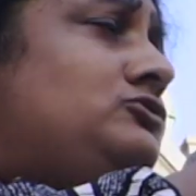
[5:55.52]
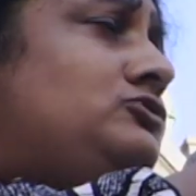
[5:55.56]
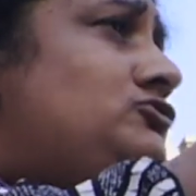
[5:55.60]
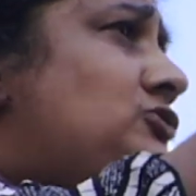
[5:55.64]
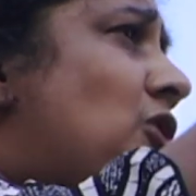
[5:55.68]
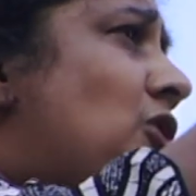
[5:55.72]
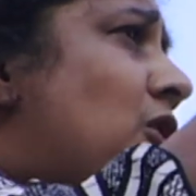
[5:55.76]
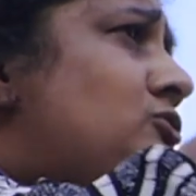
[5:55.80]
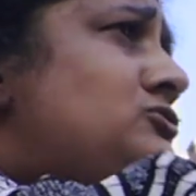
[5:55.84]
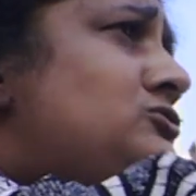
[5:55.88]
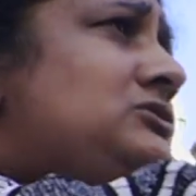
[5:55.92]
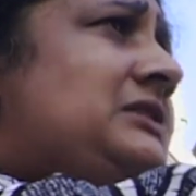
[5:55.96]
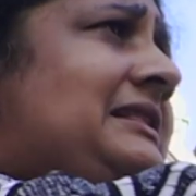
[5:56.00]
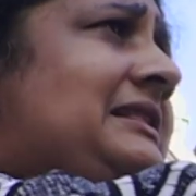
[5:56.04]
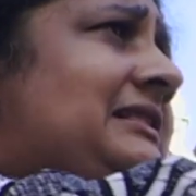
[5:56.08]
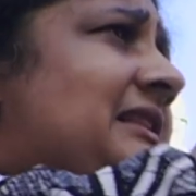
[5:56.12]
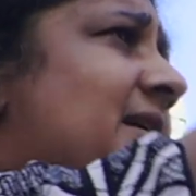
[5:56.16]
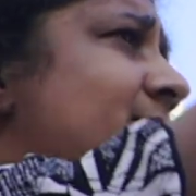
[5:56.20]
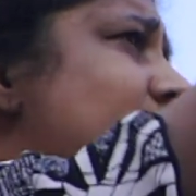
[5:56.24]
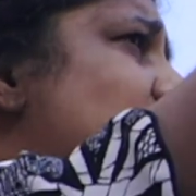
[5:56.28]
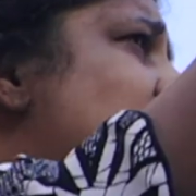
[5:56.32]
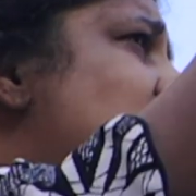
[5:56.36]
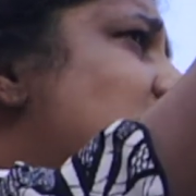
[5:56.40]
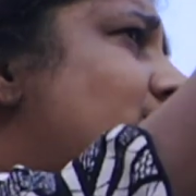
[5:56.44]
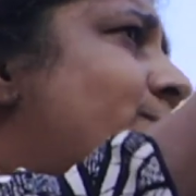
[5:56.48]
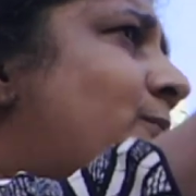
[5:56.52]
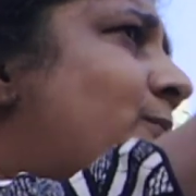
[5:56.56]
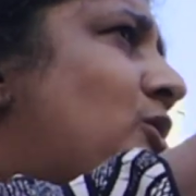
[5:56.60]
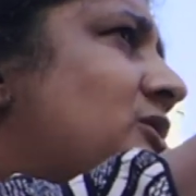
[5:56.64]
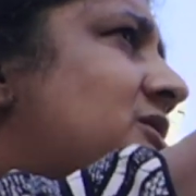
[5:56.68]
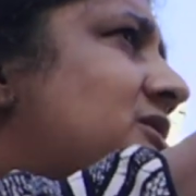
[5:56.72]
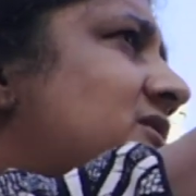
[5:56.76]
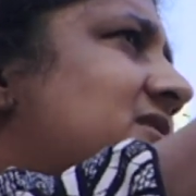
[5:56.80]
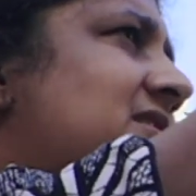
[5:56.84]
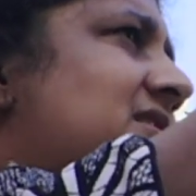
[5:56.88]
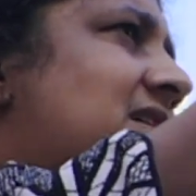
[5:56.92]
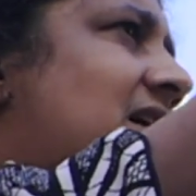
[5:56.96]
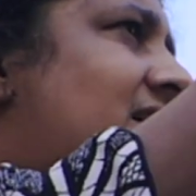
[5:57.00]
Don't tell them to support
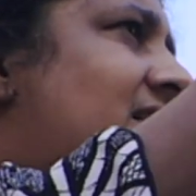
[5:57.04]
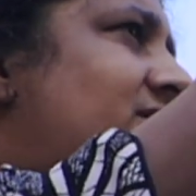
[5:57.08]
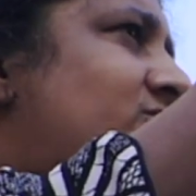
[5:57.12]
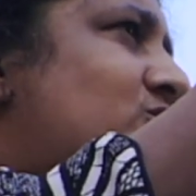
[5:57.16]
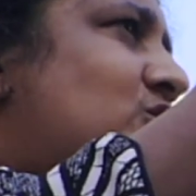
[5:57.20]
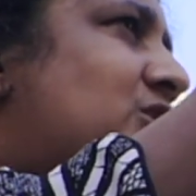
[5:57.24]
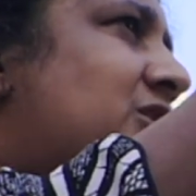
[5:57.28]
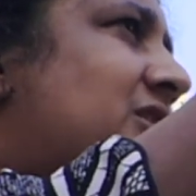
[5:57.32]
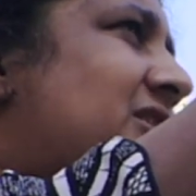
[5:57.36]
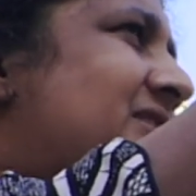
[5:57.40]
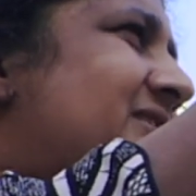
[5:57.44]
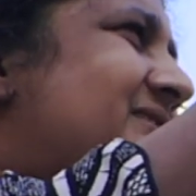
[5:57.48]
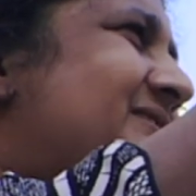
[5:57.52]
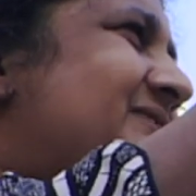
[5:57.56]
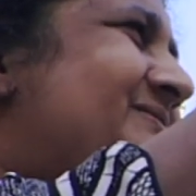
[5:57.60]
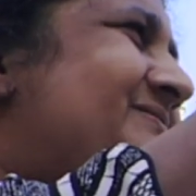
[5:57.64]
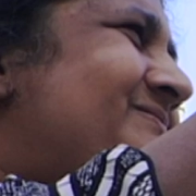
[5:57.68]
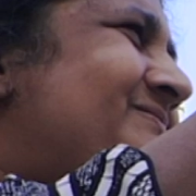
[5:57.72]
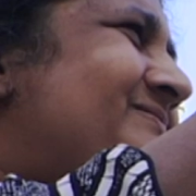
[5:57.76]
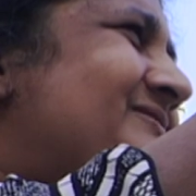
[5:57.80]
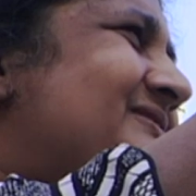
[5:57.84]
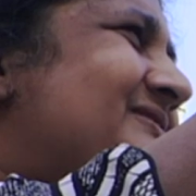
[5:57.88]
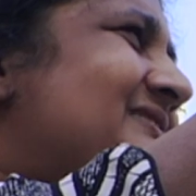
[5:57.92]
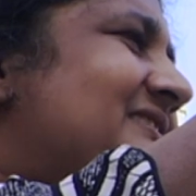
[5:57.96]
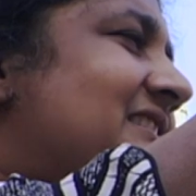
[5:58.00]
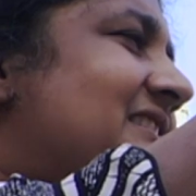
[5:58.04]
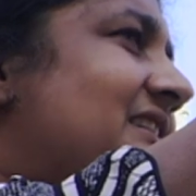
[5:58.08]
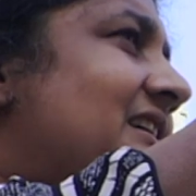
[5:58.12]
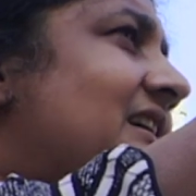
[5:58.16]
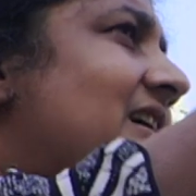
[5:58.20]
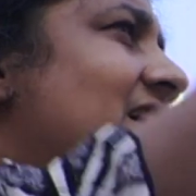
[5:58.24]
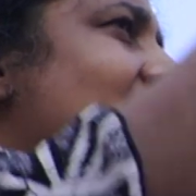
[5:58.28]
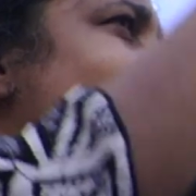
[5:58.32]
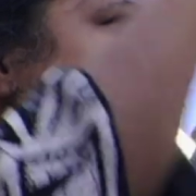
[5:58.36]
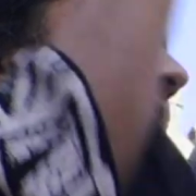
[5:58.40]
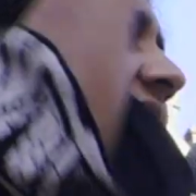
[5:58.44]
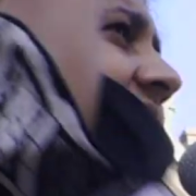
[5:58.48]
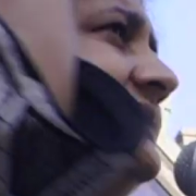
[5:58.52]
Assange.
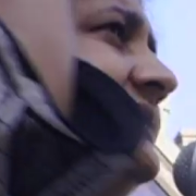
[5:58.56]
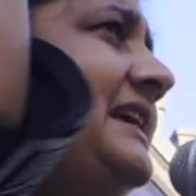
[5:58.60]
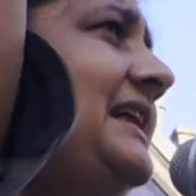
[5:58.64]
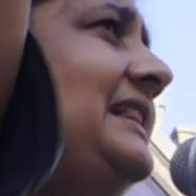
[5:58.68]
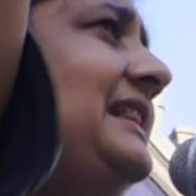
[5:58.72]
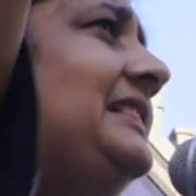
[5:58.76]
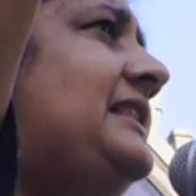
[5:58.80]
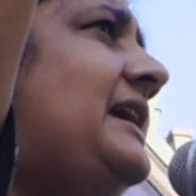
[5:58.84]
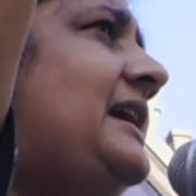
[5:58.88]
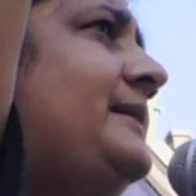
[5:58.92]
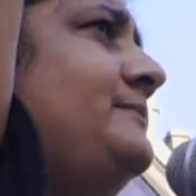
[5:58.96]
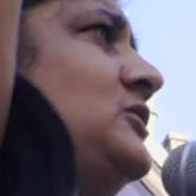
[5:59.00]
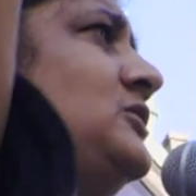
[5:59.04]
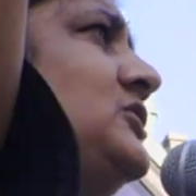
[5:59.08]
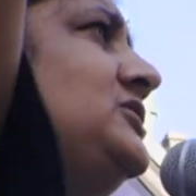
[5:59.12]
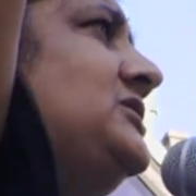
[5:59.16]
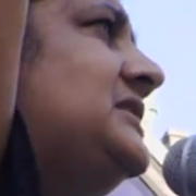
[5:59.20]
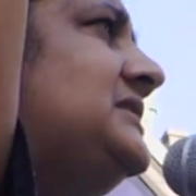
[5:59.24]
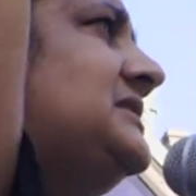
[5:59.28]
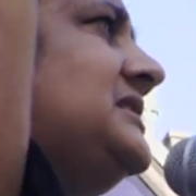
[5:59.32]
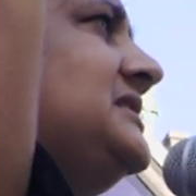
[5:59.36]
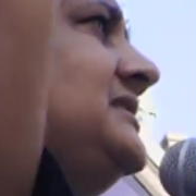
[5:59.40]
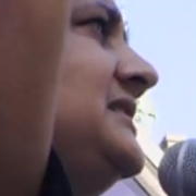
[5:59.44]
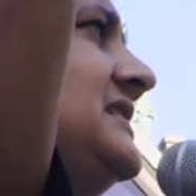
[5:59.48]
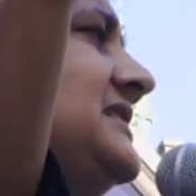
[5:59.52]
Tell them to sit in